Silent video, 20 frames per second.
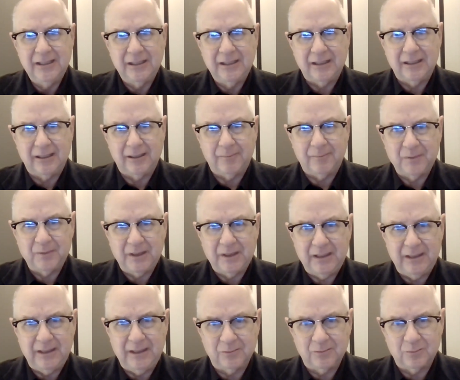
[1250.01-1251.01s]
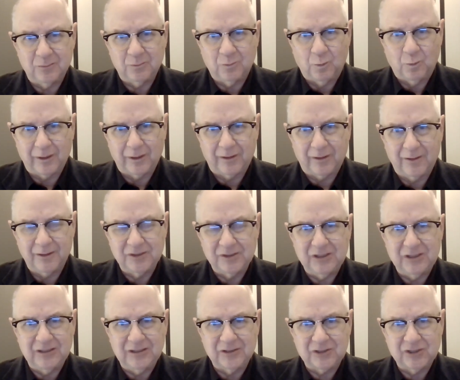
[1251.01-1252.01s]
One of the things
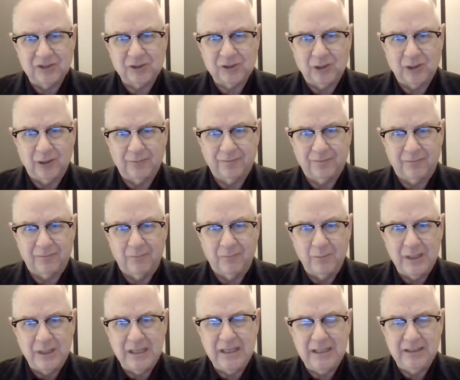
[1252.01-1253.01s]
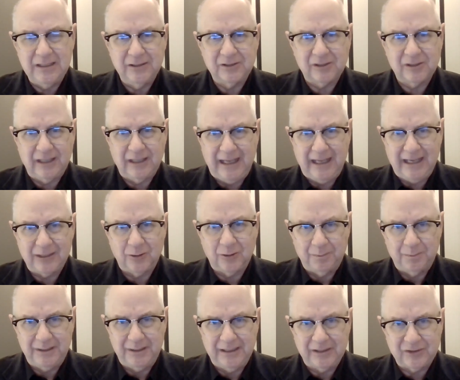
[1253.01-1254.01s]
he insists on for me is an
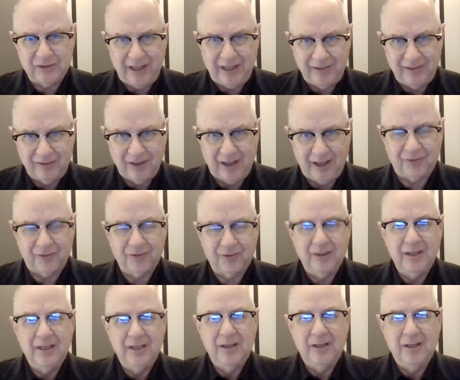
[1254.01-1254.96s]
annual PSA test.